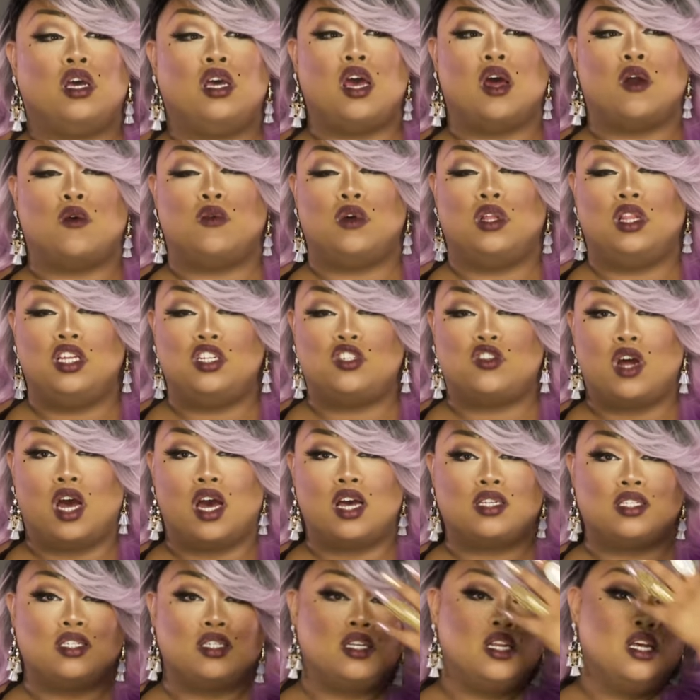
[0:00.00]
get really
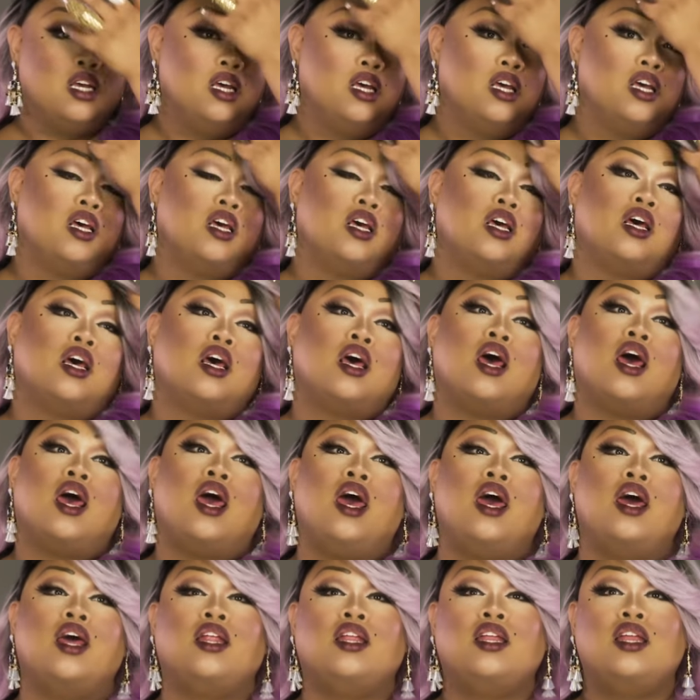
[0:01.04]
dressed,
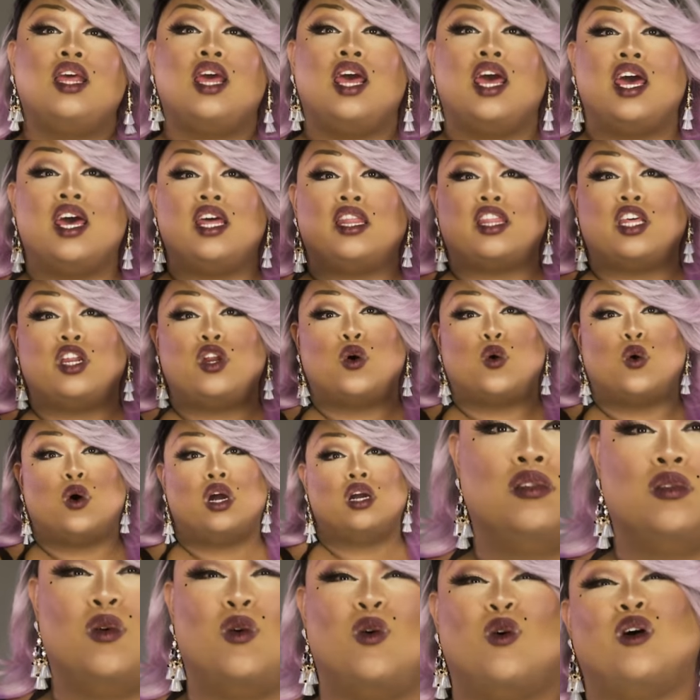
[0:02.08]
and hit the door.
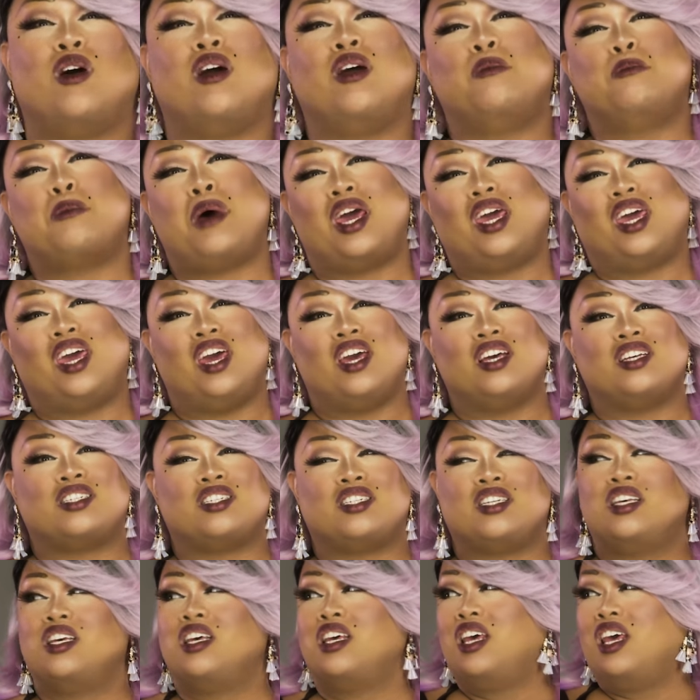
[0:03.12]
Or in my
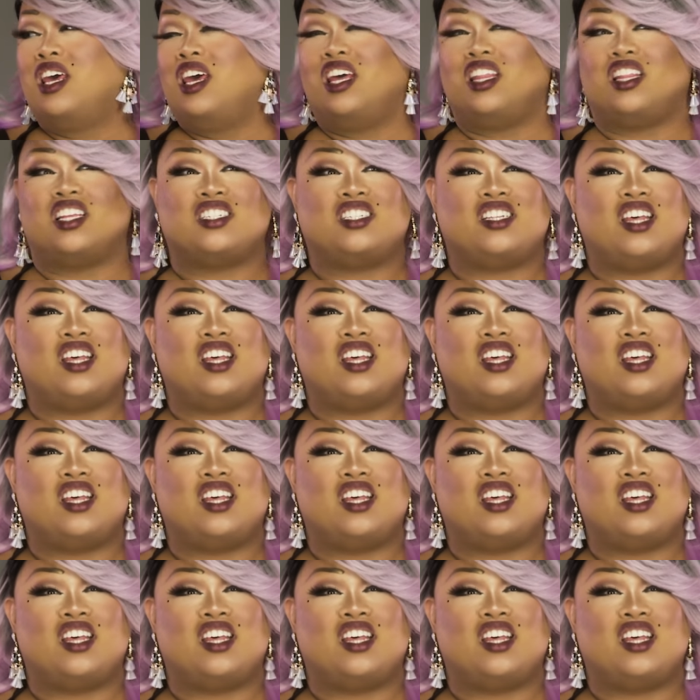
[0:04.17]
case, hit the